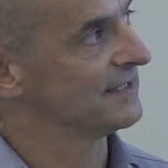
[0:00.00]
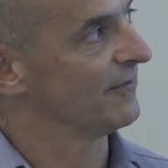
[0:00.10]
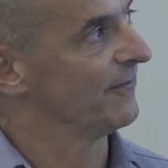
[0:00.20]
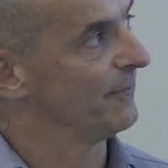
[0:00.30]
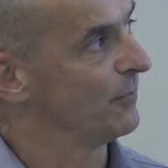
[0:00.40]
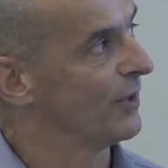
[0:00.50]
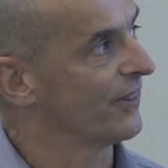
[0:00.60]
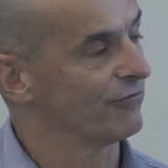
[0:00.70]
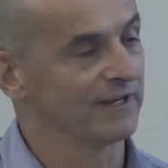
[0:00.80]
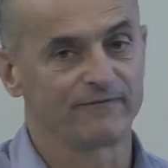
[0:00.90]
of
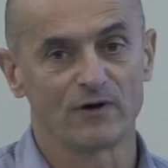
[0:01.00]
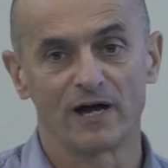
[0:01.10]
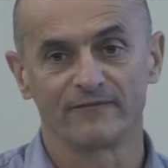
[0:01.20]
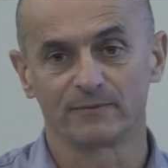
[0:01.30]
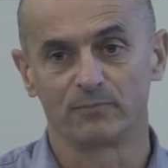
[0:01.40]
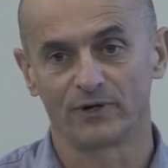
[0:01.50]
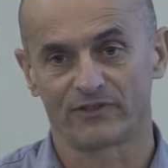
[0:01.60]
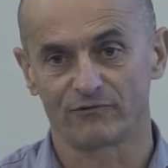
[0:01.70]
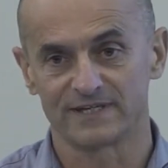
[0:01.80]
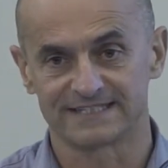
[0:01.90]
0.35 to
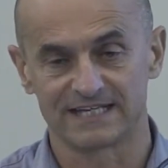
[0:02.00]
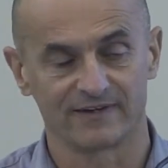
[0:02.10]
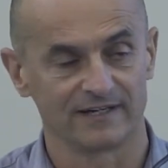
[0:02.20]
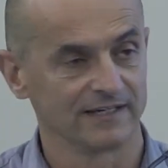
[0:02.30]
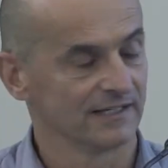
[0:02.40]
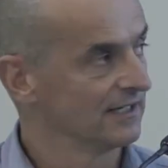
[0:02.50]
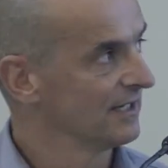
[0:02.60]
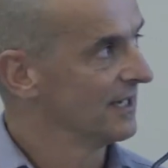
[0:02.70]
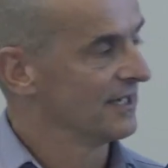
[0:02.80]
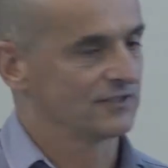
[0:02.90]
0.37.
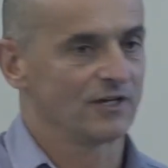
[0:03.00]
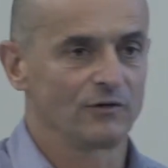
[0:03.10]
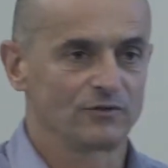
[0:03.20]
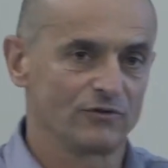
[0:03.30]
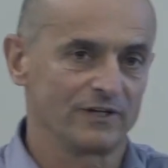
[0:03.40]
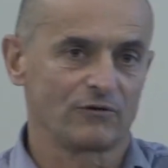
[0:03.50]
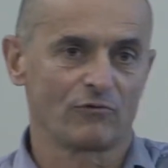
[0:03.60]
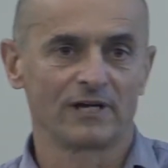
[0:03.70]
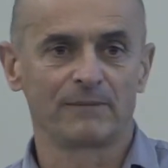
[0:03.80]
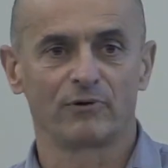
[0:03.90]
So during the
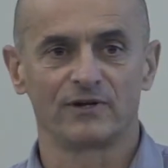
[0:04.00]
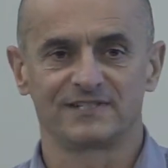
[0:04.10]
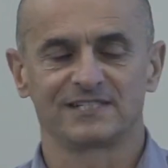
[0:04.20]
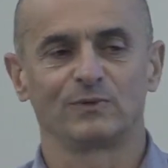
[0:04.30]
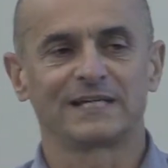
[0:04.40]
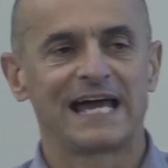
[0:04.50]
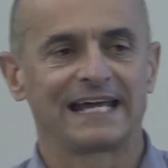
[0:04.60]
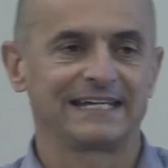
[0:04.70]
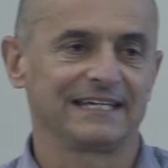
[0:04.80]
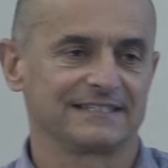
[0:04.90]
grinding process, we
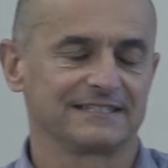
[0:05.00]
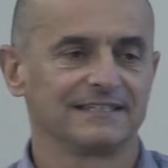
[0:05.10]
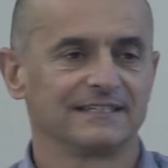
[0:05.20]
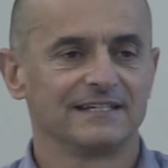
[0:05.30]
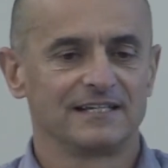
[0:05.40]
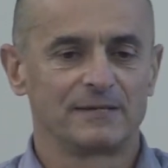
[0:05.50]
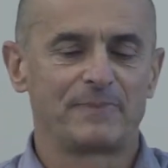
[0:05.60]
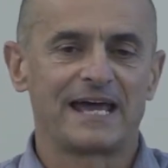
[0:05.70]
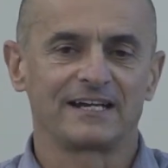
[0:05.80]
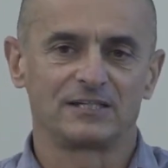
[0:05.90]
can't get the
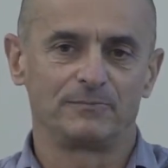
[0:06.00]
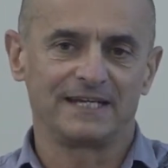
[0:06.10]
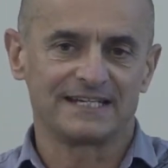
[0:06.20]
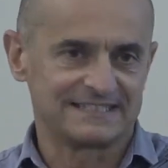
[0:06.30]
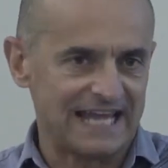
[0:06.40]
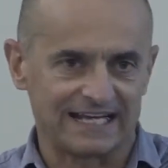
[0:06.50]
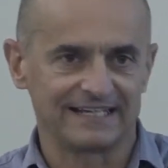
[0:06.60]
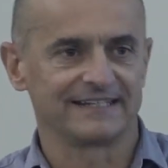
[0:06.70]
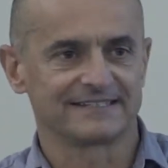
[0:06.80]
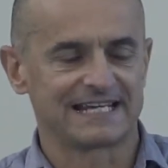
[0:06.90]
powder to be
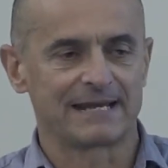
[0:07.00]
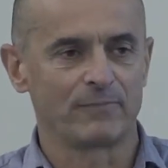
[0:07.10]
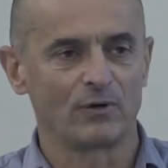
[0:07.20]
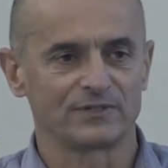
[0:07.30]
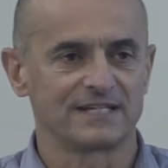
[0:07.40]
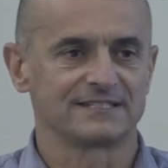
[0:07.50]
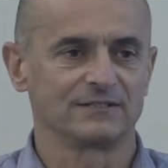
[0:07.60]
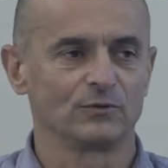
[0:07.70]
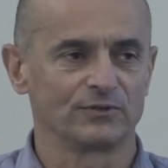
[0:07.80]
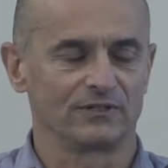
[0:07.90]
exactly the same bulk density
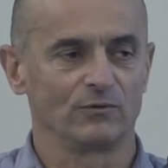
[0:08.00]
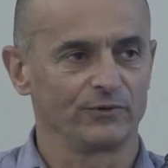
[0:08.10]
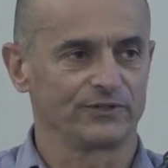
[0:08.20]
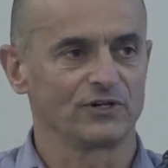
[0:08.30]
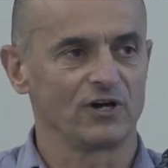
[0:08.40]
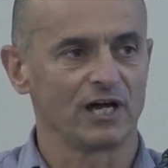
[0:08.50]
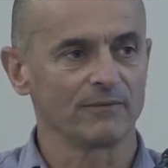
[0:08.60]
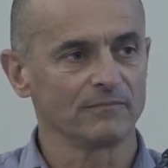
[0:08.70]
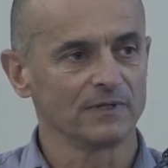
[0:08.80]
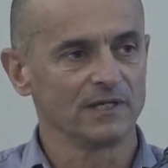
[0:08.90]
all the
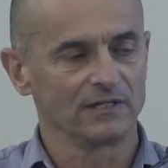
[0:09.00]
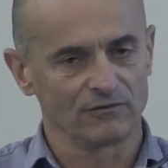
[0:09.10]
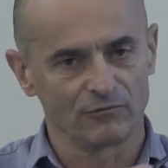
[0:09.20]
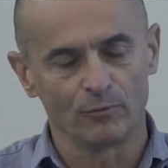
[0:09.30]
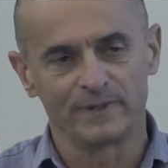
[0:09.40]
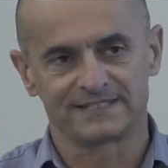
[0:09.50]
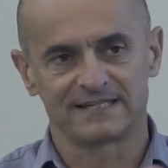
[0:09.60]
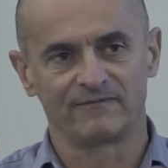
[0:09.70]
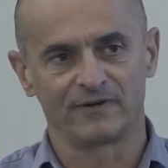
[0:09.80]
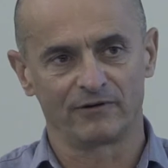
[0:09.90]
time. There will be
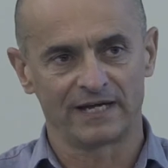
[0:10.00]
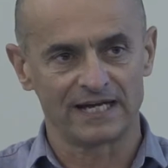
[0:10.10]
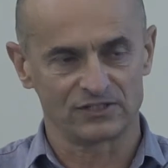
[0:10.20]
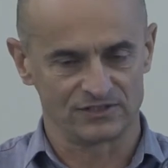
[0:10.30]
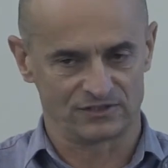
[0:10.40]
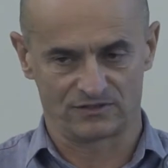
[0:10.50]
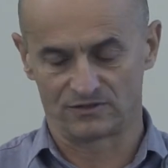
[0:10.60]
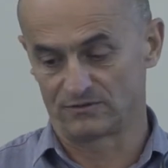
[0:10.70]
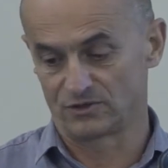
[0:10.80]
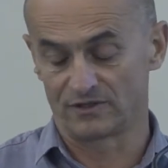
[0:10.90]
some variations
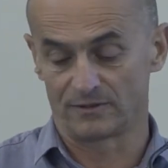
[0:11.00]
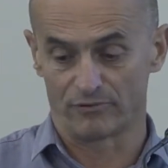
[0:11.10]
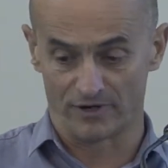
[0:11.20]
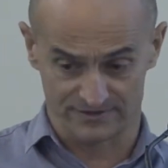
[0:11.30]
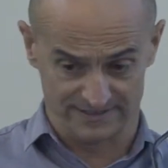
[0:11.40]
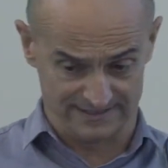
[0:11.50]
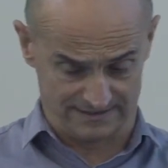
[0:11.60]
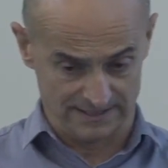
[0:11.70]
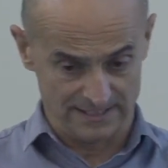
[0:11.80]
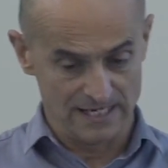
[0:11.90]
due to the process,
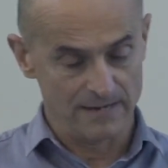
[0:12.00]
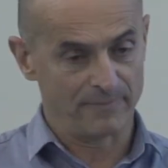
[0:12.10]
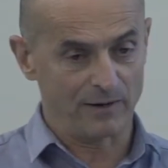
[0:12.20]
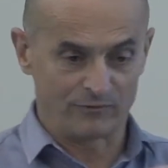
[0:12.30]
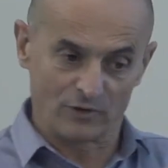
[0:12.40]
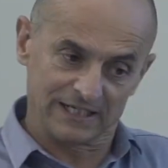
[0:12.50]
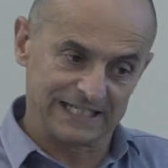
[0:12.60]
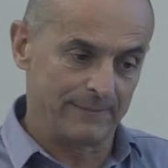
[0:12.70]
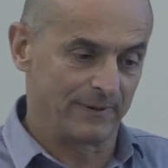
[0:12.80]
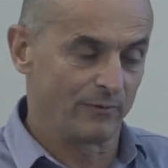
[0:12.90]
but we've got to
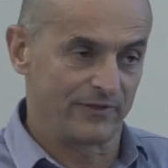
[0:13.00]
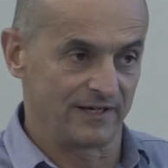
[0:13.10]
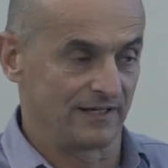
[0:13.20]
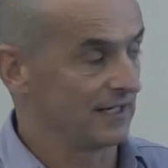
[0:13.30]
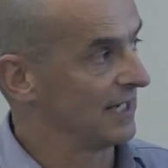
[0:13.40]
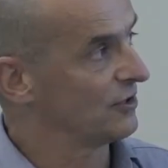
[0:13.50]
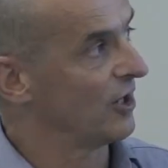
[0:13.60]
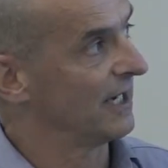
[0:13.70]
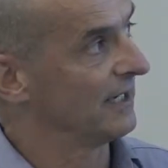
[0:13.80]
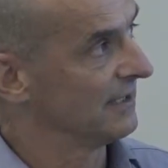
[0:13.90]
keep it within a
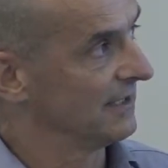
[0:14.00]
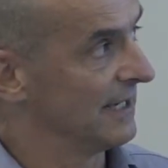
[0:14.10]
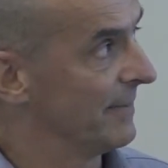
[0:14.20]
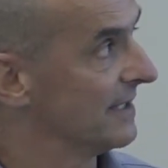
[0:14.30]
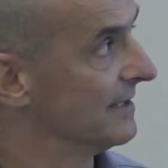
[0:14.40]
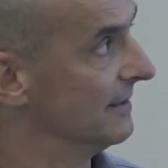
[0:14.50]
tight limit.